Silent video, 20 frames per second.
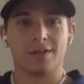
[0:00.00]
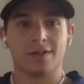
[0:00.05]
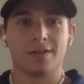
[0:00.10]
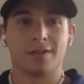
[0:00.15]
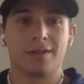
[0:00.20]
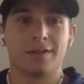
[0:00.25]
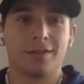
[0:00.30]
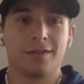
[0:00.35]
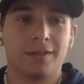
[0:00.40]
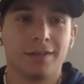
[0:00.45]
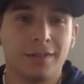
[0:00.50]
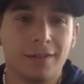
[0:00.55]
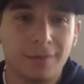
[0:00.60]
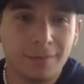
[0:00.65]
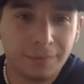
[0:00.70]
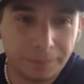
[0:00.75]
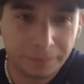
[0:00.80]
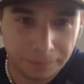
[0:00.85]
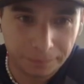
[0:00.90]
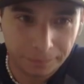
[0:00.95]

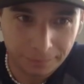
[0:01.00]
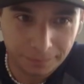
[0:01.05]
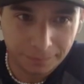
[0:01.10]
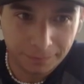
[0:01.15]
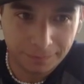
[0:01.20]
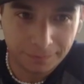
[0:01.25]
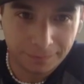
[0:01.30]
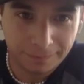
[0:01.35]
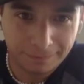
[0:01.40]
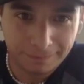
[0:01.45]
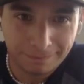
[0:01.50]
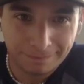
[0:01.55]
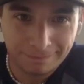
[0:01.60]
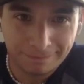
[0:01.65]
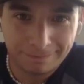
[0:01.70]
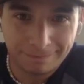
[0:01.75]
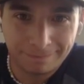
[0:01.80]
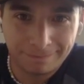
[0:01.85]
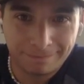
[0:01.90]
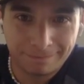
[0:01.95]

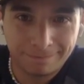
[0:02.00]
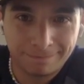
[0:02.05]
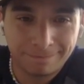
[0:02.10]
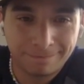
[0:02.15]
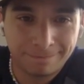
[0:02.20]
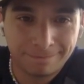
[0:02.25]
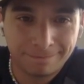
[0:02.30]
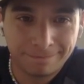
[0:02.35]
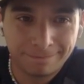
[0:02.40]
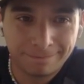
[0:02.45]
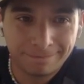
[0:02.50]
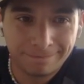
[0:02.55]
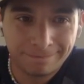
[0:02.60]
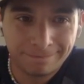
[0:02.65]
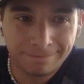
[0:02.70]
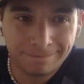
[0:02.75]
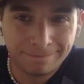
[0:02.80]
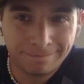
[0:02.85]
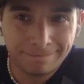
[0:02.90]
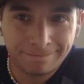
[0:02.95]

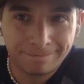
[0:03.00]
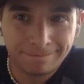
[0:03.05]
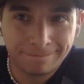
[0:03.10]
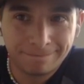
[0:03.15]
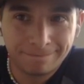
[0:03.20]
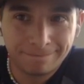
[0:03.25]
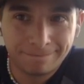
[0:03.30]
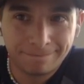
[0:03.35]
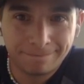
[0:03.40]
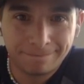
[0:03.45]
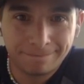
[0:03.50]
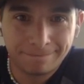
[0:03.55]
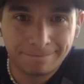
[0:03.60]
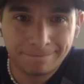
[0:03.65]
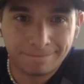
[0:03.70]
This person isn't speaking.